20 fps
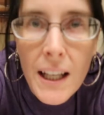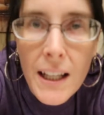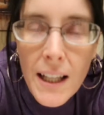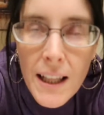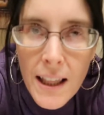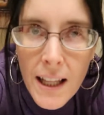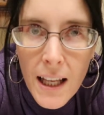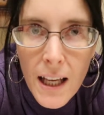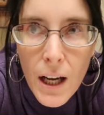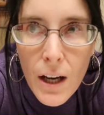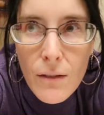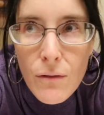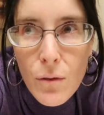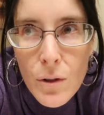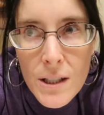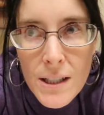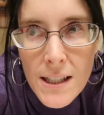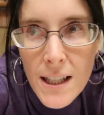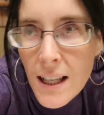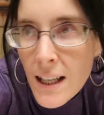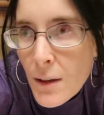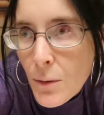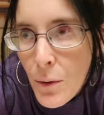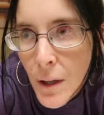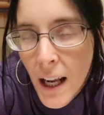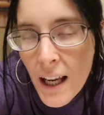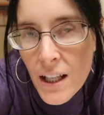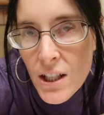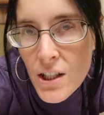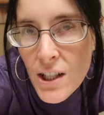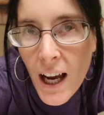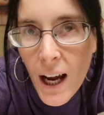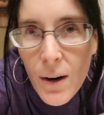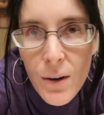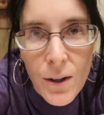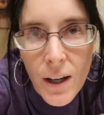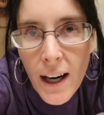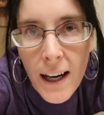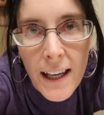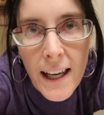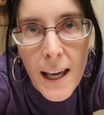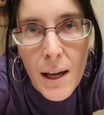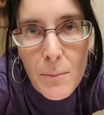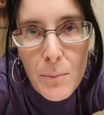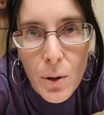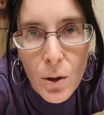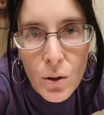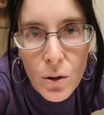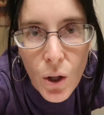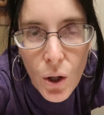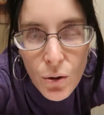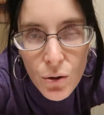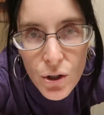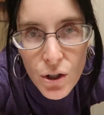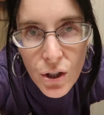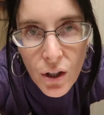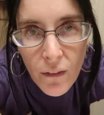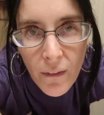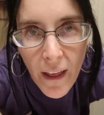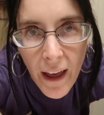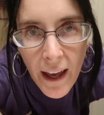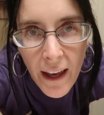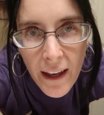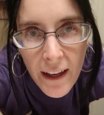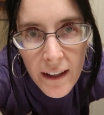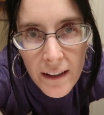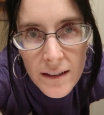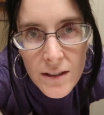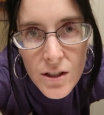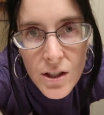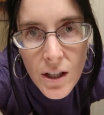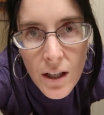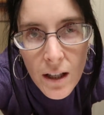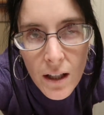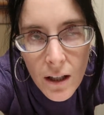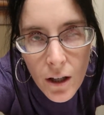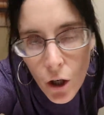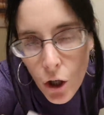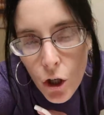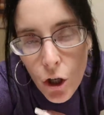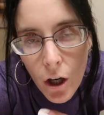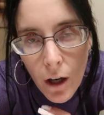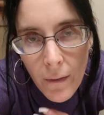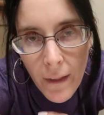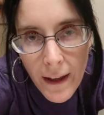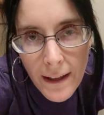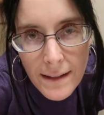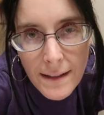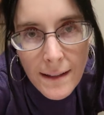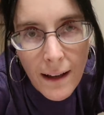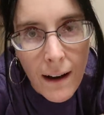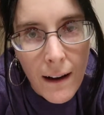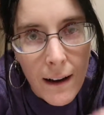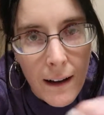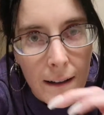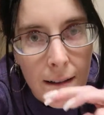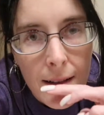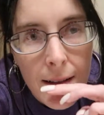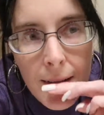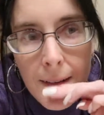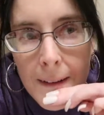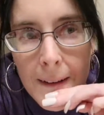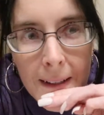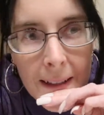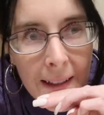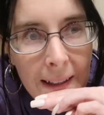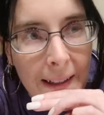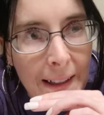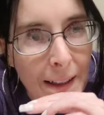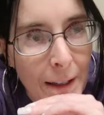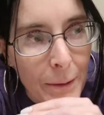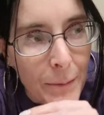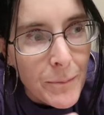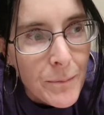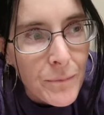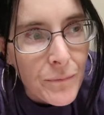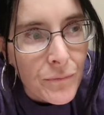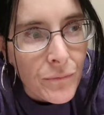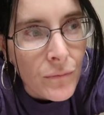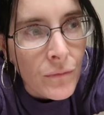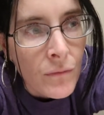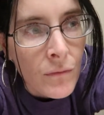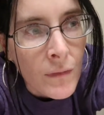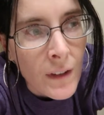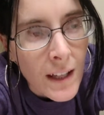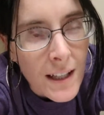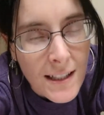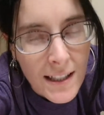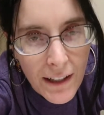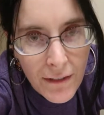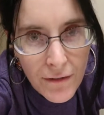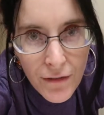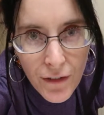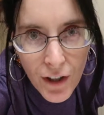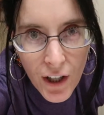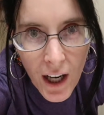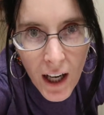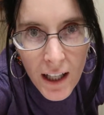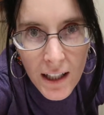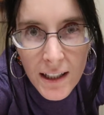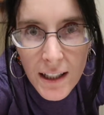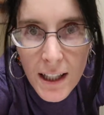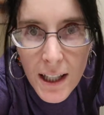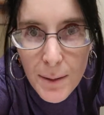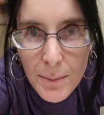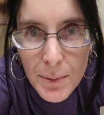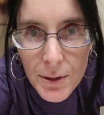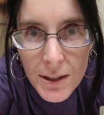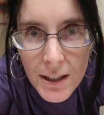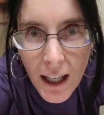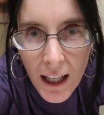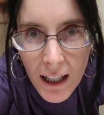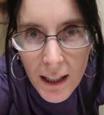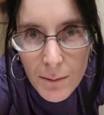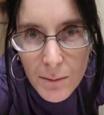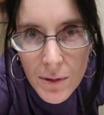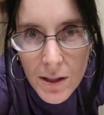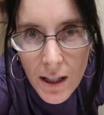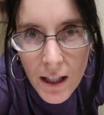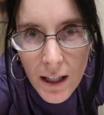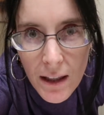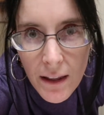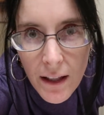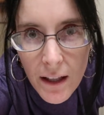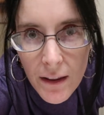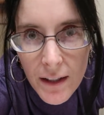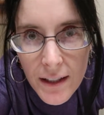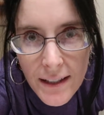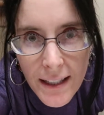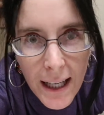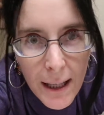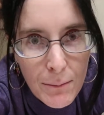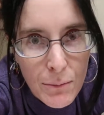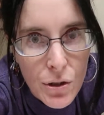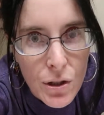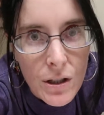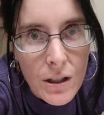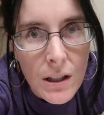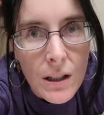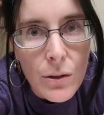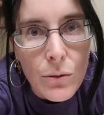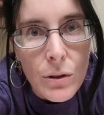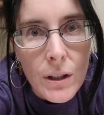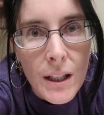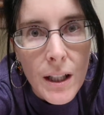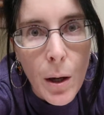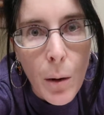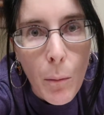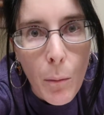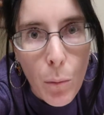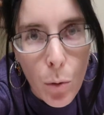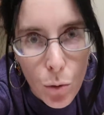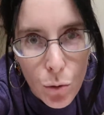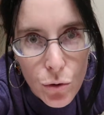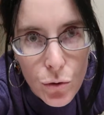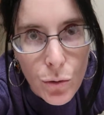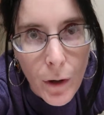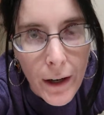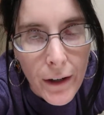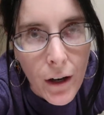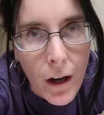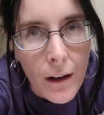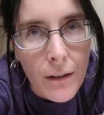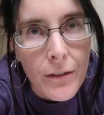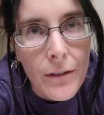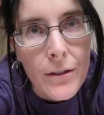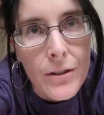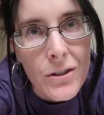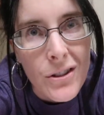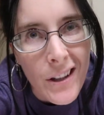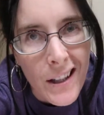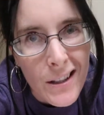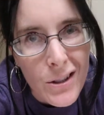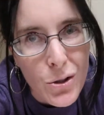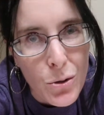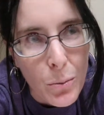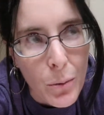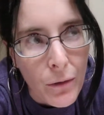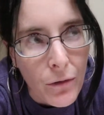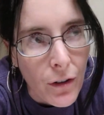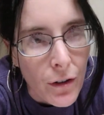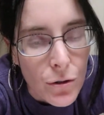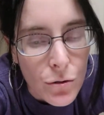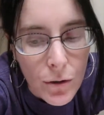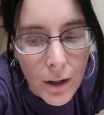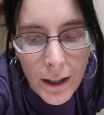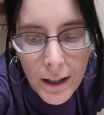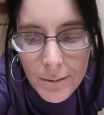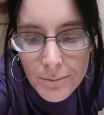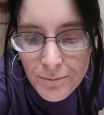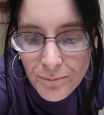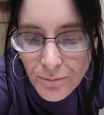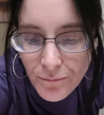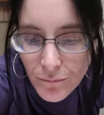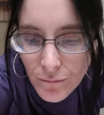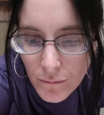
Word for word: had to think of was when I shower, I can't put lotion on that edge or on that side, because I've forgotten a couple times and then the tape just literally pulls right off. So that's super frustrating.